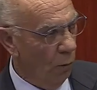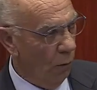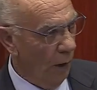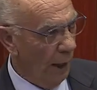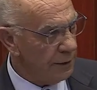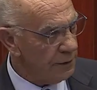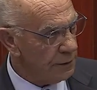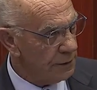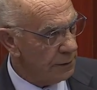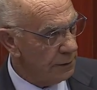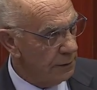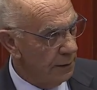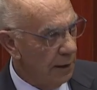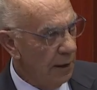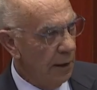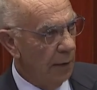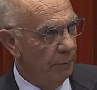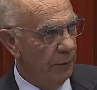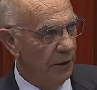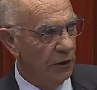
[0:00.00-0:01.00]
once,
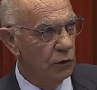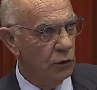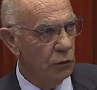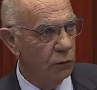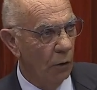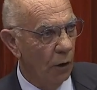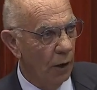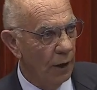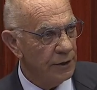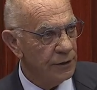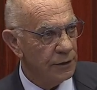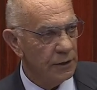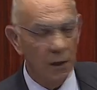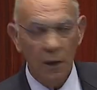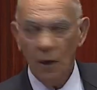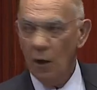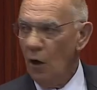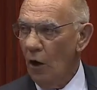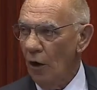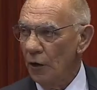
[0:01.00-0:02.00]
but twice
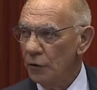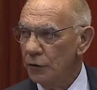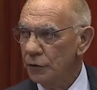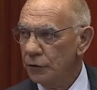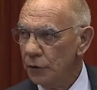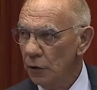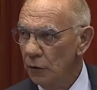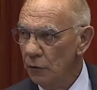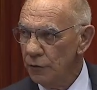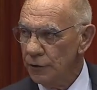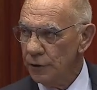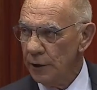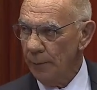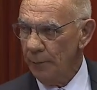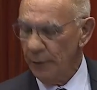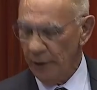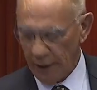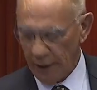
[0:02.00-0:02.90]
on two separate